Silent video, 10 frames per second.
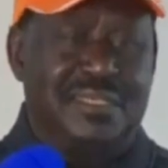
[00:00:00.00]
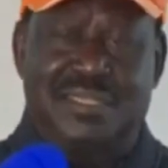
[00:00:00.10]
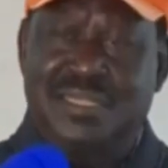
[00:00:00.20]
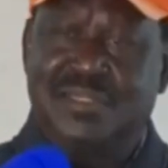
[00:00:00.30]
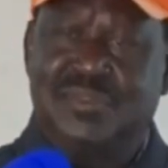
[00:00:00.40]

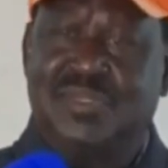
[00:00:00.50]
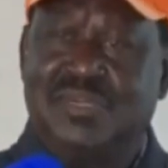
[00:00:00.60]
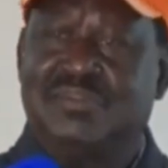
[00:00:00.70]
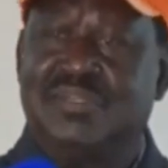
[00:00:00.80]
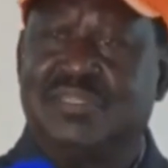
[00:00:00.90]
Then you
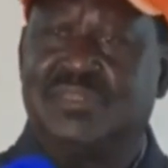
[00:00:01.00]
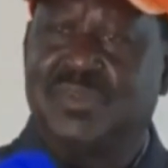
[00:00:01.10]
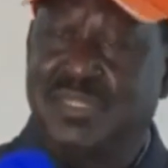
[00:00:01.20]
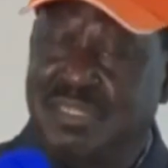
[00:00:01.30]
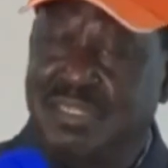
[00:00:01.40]
have
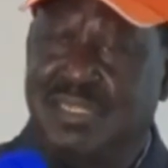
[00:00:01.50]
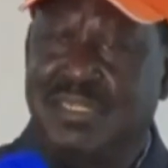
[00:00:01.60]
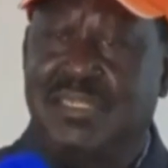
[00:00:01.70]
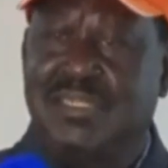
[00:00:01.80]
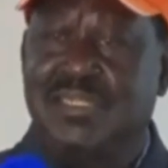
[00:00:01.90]
1 year
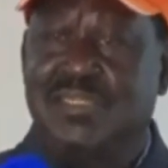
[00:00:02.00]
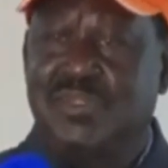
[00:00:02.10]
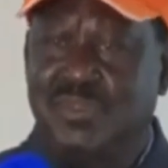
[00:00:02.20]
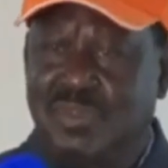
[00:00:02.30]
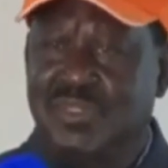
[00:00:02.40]

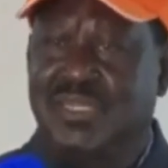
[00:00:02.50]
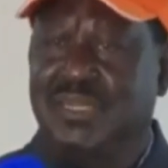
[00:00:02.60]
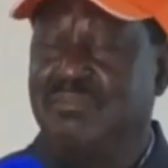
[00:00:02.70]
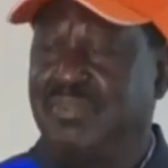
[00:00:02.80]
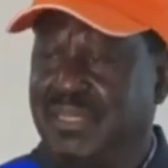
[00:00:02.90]
to do with the
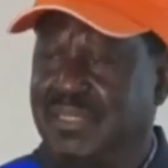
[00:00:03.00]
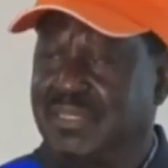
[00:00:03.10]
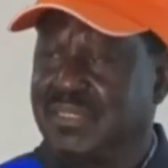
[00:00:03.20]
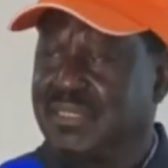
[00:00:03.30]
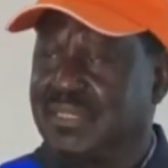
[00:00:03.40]
campaign.
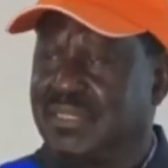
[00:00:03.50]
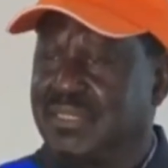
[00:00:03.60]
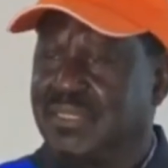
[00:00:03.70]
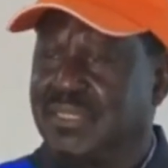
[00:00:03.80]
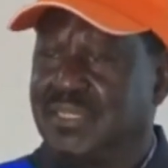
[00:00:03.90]

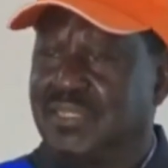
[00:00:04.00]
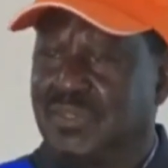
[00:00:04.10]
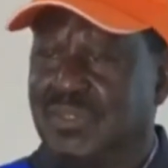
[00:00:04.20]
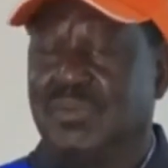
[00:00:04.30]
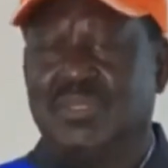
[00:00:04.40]

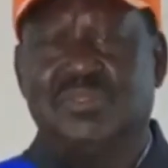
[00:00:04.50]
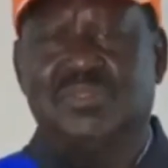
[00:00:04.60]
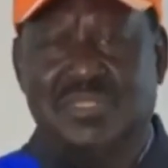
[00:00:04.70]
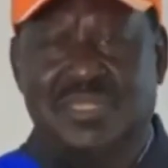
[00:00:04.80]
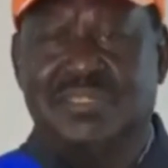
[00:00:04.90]
So what I want to
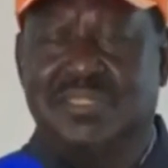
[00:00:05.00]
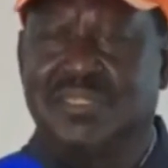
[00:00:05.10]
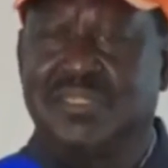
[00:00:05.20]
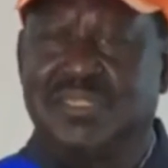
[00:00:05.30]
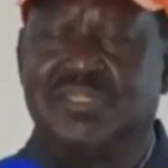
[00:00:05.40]
say is
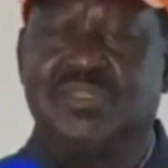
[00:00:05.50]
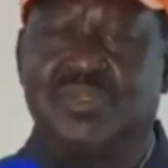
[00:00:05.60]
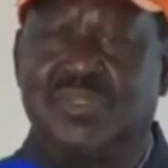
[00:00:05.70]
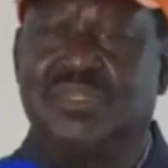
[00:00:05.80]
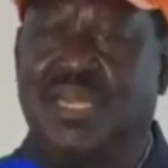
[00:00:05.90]
that it is
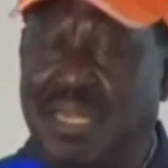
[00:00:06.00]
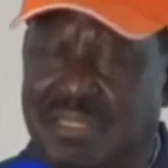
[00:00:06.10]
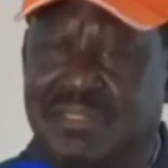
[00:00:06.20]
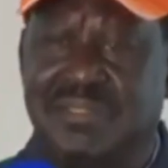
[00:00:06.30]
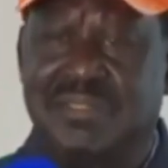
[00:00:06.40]
not right
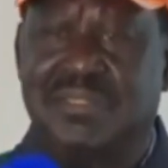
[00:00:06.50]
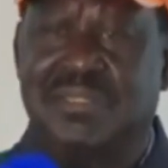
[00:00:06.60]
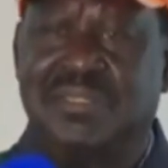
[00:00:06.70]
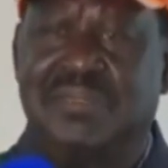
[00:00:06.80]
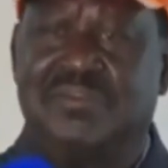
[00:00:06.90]

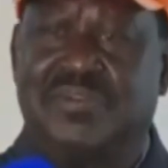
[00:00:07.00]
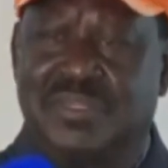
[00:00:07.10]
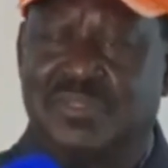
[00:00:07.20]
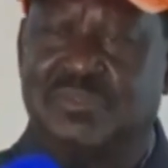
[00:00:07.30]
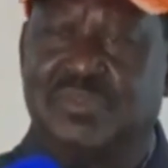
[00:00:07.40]
for
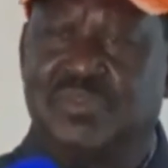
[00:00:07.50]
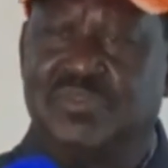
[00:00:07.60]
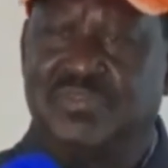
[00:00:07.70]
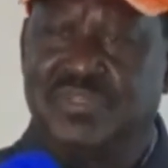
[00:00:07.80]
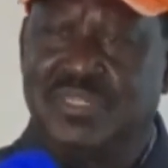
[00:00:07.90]
us. We
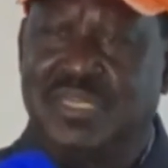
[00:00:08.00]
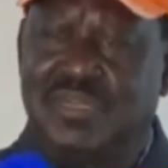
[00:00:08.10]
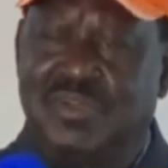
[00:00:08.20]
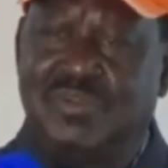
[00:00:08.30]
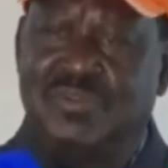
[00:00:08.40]
see a
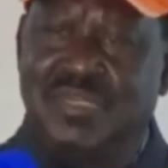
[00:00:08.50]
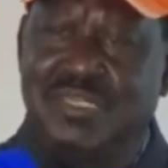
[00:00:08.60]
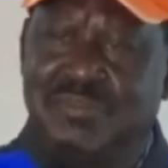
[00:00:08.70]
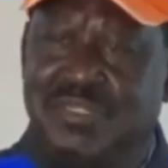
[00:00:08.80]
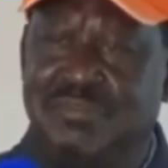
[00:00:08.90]
lot of
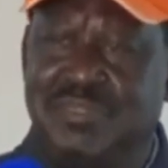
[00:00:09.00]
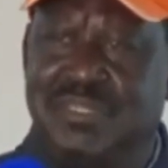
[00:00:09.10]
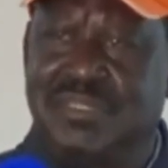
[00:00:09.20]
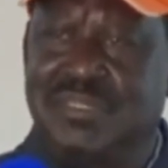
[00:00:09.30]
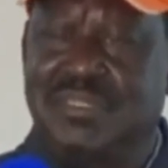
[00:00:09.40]
enmity
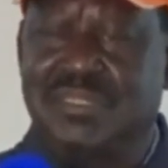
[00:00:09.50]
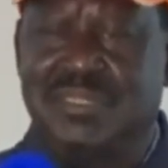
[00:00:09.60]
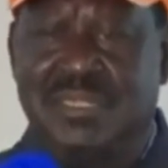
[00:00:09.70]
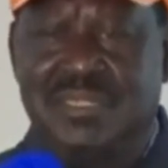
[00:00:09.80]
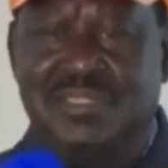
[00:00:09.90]
being
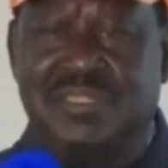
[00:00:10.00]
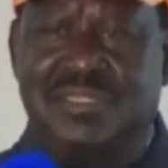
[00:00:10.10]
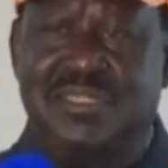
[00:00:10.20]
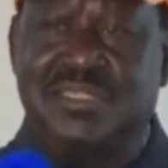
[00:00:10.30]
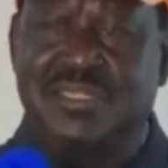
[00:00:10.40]

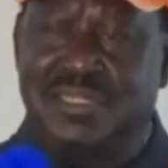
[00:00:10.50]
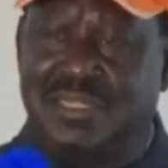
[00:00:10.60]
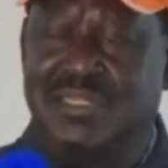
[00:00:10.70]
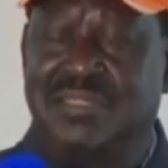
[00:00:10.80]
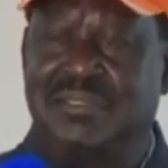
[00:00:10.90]

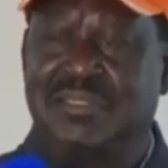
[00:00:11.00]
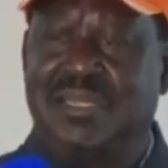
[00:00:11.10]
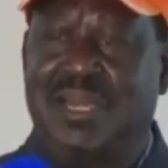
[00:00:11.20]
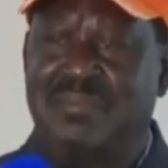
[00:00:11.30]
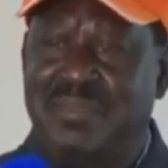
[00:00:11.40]
generated
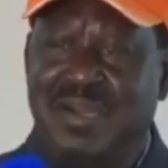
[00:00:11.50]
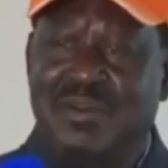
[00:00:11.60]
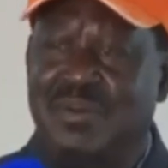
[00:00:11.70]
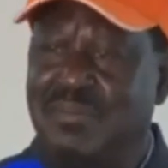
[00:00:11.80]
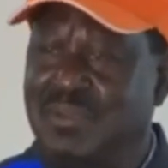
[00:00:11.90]
among
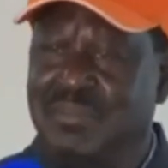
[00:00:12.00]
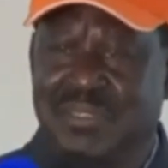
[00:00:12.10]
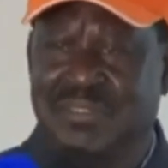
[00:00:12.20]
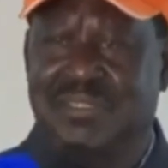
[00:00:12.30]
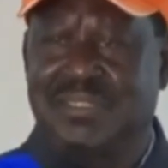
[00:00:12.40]
our
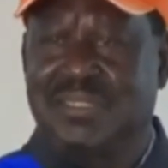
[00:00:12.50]
members